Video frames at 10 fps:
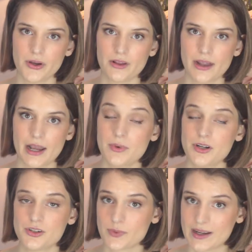oil and I put
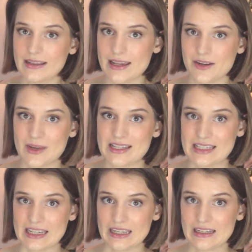it directly on my
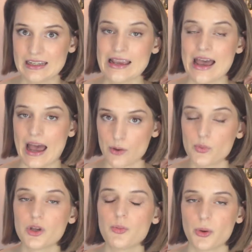skin, I
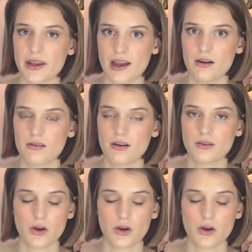will break out.